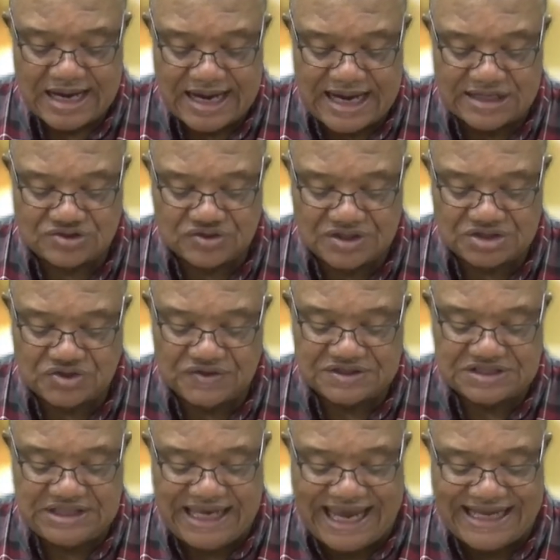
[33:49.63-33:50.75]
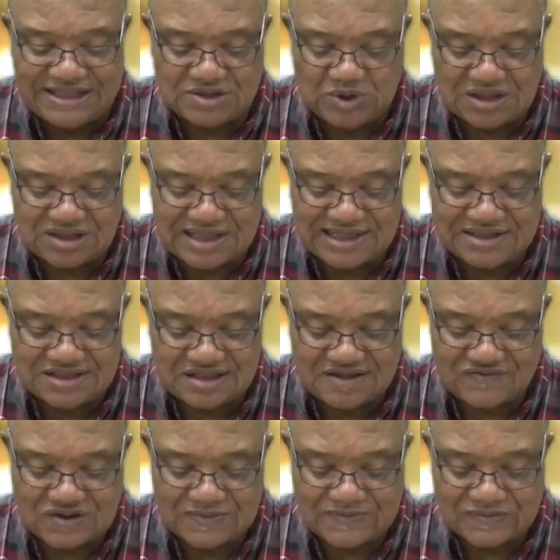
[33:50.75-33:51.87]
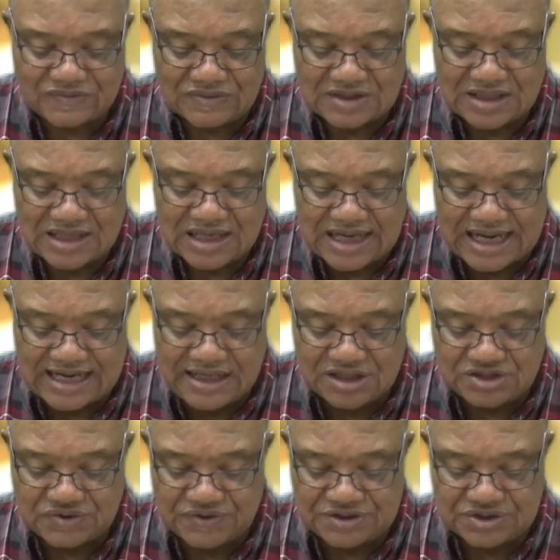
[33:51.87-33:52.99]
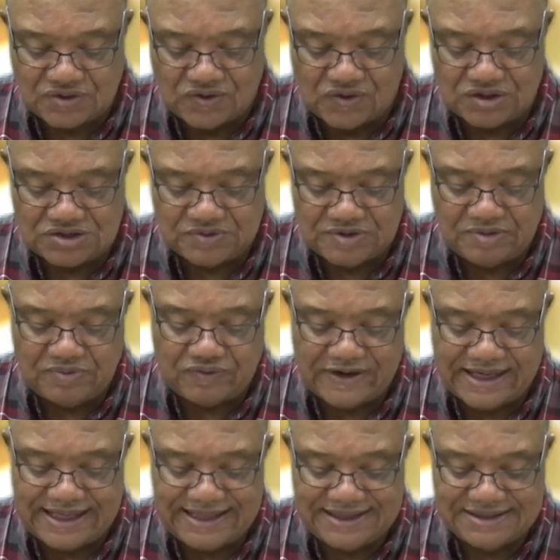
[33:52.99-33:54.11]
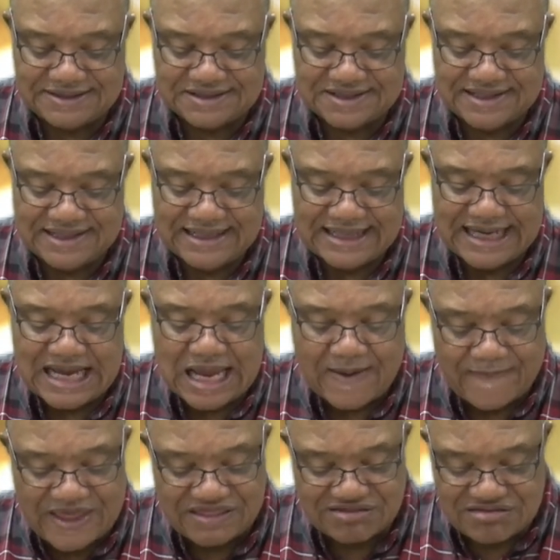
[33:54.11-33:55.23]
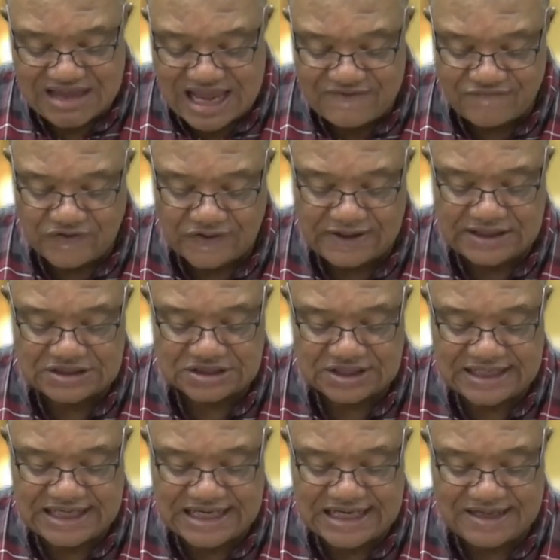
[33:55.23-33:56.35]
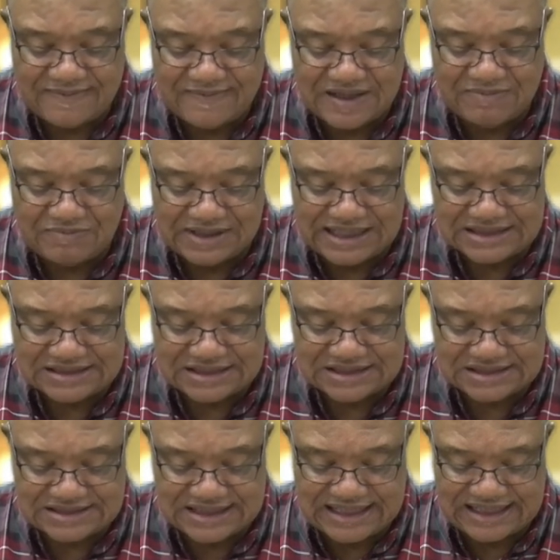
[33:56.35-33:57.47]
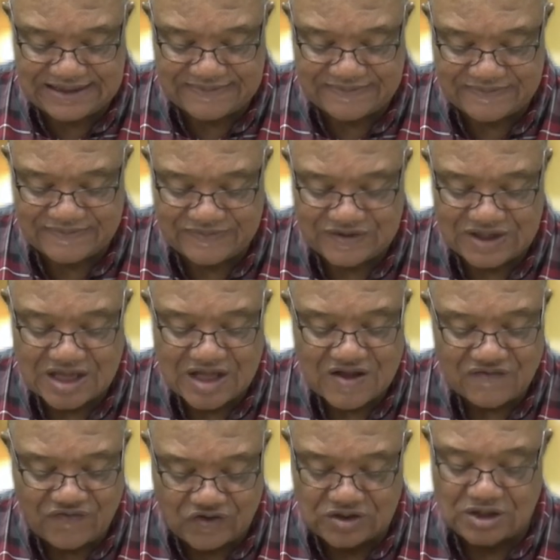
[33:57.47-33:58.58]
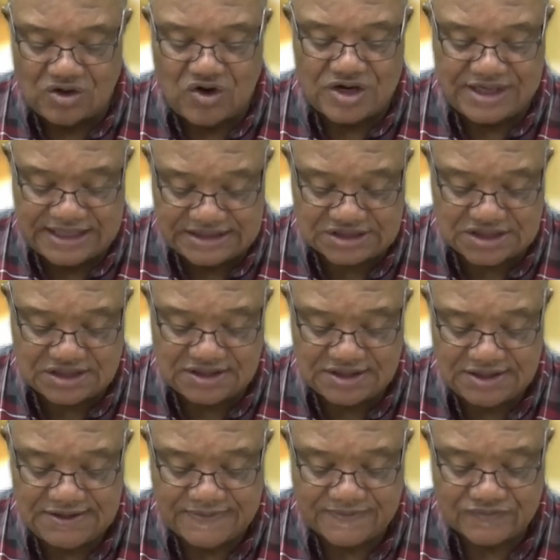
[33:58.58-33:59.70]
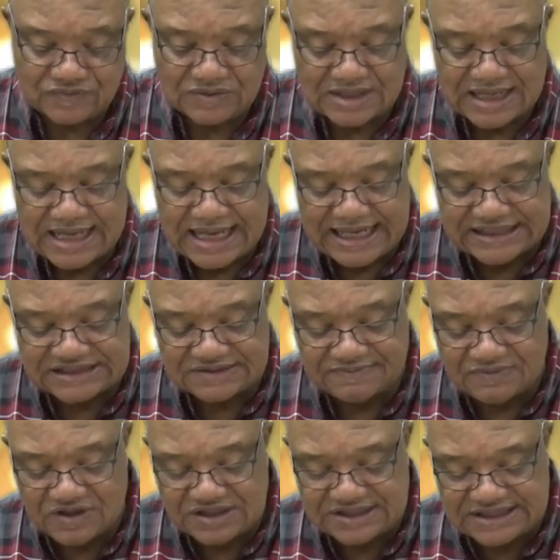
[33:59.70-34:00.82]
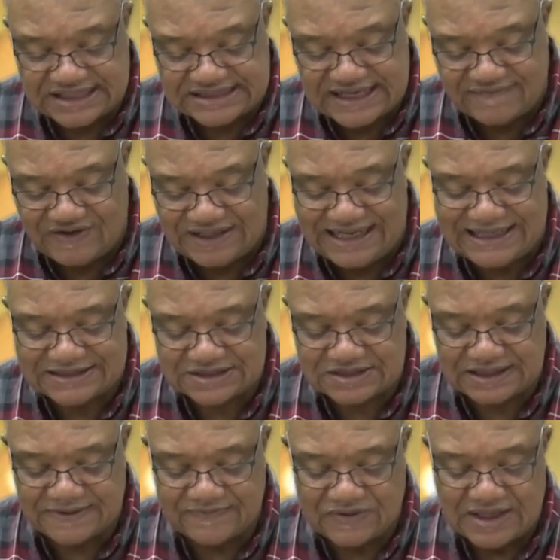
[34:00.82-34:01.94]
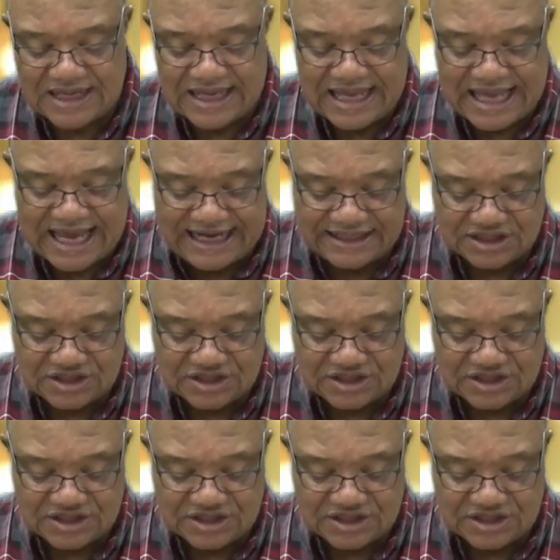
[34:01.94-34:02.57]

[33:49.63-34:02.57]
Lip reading: Enter into His gates with thanksgiving and into His courts with praise. Be thankful unto Him and bless His name. For the Lord is good, His mercy is everlasting, and